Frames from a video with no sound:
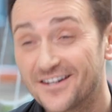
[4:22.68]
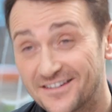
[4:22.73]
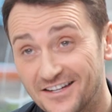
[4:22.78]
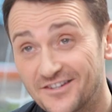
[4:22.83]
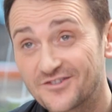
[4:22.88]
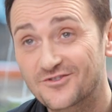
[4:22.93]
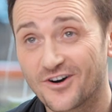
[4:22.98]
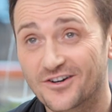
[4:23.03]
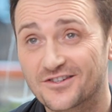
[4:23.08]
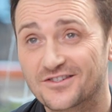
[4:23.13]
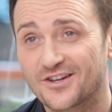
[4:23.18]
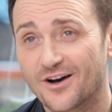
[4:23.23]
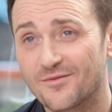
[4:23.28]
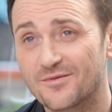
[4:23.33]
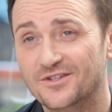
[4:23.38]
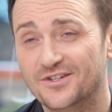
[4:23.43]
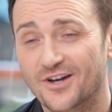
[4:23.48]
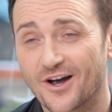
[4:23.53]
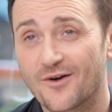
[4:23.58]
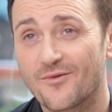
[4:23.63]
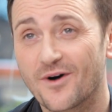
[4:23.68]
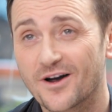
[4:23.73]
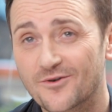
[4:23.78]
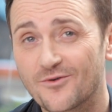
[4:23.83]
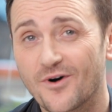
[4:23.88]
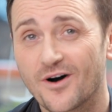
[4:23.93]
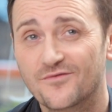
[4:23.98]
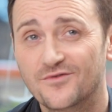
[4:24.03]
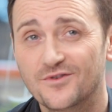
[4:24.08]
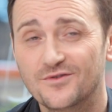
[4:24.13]
well, he did try to tell me to go away
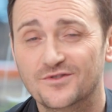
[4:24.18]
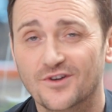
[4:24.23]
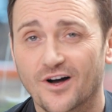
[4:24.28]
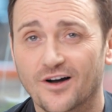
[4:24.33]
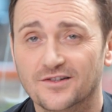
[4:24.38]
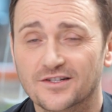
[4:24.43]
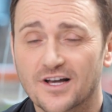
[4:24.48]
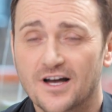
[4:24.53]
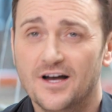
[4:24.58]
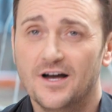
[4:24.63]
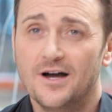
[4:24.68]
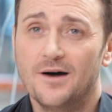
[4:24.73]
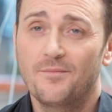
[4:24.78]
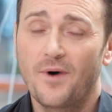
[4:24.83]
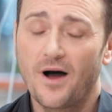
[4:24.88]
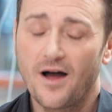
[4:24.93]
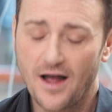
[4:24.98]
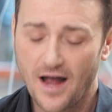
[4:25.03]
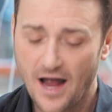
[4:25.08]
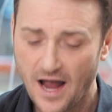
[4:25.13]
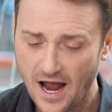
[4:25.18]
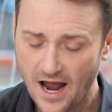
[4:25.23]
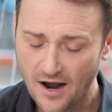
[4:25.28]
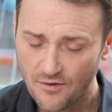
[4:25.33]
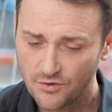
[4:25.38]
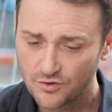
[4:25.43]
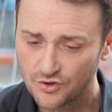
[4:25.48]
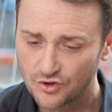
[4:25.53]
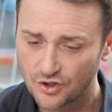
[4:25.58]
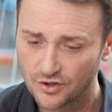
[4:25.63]
quite a few times, but
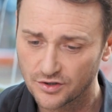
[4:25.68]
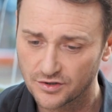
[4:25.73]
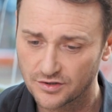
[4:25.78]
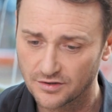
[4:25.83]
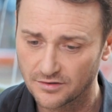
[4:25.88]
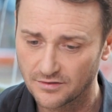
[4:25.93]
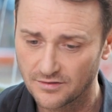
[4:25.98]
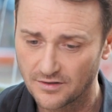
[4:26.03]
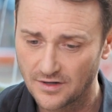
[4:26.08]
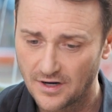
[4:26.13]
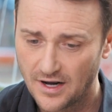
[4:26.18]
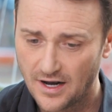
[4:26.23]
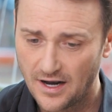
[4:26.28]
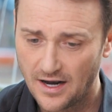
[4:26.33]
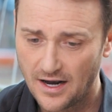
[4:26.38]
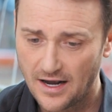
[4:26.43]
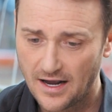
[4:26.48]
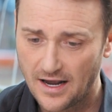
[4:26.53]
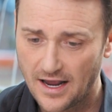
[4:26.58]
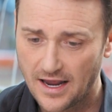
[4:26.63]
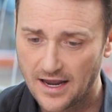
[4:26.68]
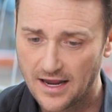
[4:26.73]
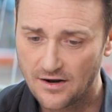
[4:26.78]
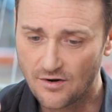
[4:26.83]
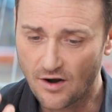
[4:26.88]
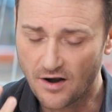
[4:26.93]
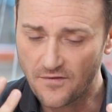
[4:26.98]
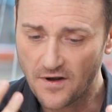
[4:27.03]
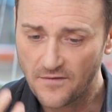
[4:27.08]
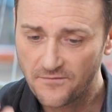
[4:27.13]
I, I was just
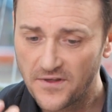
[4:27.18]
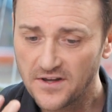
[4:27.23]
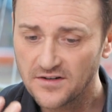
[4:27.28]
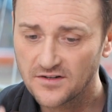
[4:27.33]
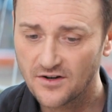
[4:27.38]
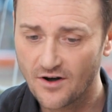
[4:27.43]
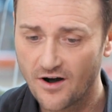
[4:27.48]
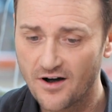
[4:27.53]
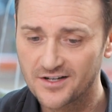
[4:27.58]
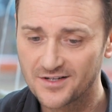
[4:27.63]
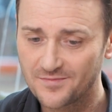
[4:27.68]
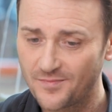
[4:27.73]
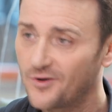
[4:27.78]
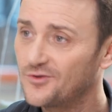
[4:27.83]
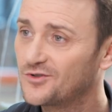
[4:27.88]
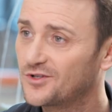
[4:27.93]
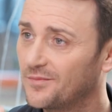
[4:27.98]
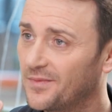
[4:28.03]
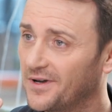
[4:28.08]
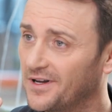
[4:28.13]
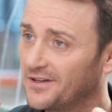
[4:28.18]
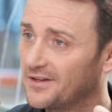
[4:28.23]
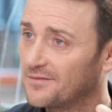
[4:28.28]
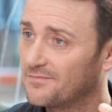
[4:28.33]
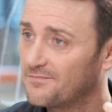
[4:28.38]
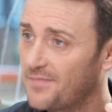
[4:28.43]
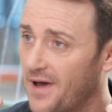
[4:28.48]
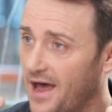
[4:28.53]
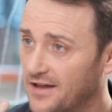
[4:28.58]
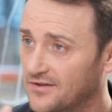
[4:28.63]
you know, if, if, this guy's supposed to be the
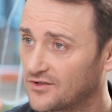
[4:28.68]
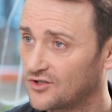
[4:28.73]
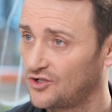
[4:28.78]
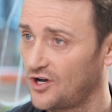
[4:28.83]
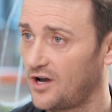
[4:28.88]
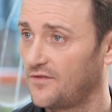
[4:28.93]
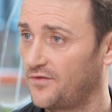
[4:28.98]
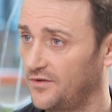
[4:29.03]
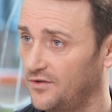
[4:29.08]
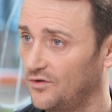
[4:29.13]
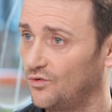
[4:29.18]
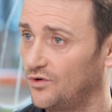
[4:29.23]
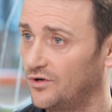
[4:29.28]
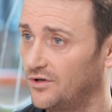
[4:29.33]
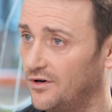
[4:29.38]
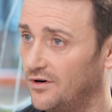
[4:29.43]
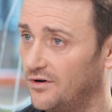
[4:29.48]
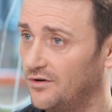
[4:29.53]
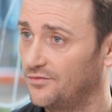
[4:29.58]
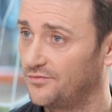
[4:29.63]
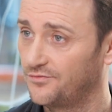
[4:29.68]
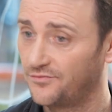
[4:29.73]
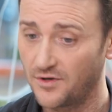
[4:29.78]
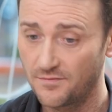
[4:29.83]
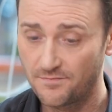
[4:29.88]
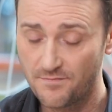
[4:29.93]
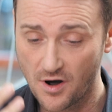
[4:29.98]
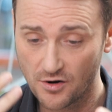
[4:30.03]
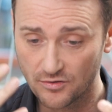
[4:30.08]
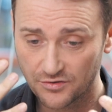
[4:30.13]
best chef in the world,
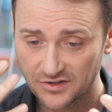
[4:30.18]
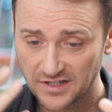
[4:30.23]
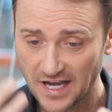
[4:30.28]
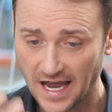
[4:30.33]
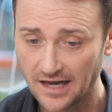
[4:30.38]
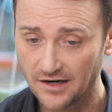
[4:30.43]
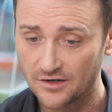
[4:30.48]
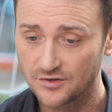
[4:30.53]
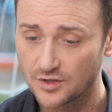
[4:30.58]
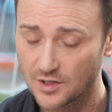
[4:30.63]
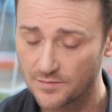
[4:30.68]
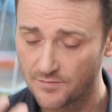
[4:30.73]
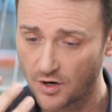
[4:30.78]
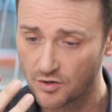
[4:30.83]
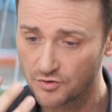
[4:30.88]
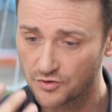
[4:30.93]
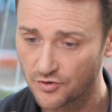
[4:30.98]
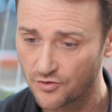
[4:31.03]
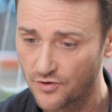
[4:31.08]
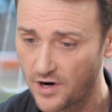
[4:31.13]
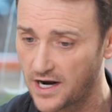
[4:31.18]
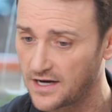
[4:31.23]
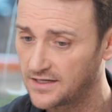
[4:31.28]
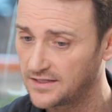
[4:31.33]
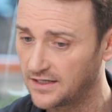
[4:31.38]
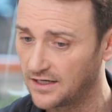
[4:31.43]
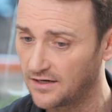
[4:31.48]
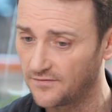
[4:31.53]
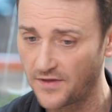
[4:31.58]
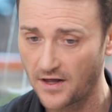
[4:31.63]
the most talented, most
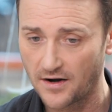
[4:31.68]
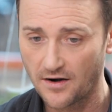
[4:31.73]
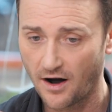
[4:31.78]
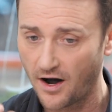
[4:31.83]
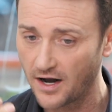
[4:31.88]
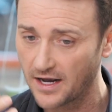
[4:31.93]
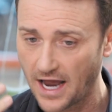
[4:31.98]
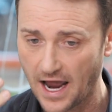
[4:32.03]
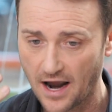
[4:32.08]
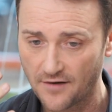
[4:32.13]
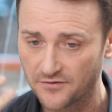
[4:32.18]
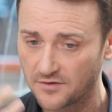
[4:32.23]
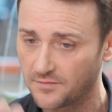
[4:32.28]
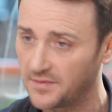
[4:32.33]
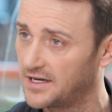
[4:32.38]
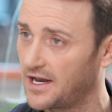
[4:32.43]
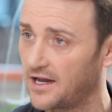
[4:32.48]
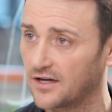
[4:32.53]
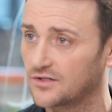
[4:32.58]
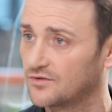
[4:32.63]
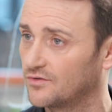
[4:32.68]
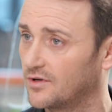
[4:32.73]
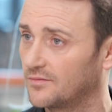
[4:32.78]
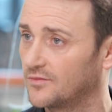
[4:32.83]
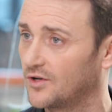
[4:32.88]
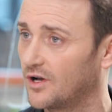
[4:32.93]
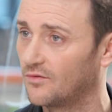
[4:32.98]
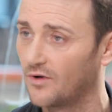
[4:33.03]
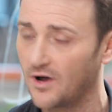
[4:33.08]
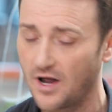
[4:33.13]
creative, then I have to be next to
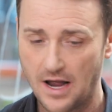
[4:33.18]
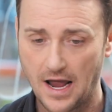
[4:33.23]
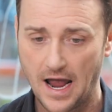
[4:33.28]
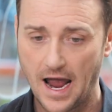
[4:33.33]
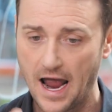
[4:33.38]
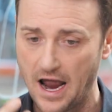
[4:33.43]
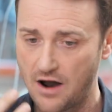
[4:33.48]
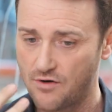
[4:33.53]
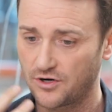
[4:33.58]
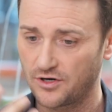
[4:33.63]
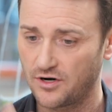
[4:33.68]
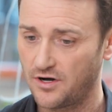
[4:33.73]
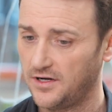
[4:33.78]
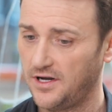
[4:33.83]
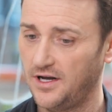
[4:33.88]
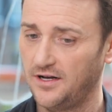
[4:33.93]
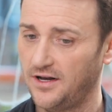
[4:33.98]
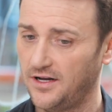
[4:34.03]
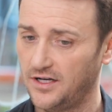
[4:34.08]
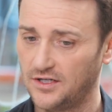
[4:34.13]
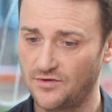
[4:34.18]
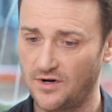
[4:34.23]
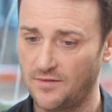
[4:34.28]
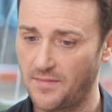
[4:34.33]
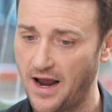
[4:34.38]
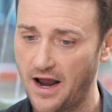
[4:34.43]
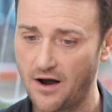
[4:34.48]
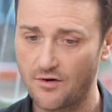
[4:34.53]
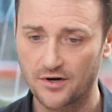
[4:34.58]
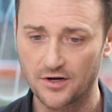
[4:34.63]
him. You know, how can I get next to
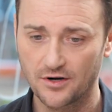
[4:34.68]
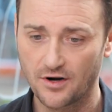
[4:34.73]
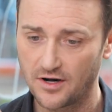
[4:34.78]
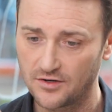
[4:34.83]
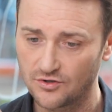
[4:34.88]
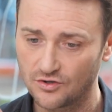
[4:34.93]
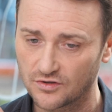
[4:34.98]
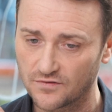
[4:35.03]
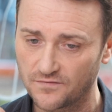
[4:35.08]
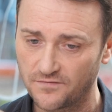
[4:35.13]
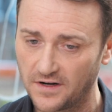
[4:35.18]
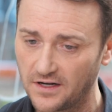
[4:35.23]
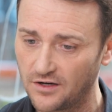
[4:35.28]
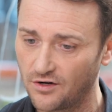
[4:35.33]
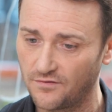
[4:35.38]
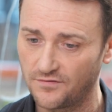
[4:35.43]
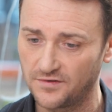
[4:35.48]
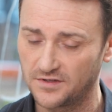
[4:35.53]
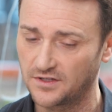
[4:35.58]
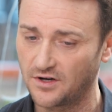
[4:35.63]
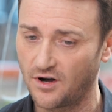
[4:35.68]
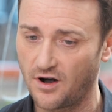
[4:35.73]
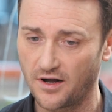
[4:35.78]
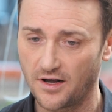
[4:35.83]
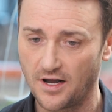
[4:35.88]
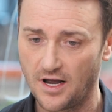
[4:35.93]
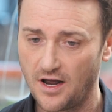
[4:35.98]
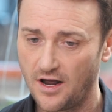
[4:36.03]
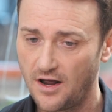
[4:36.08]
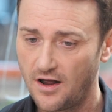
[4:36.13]
him? How can I just feed off this
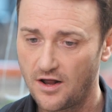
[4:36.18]
guy?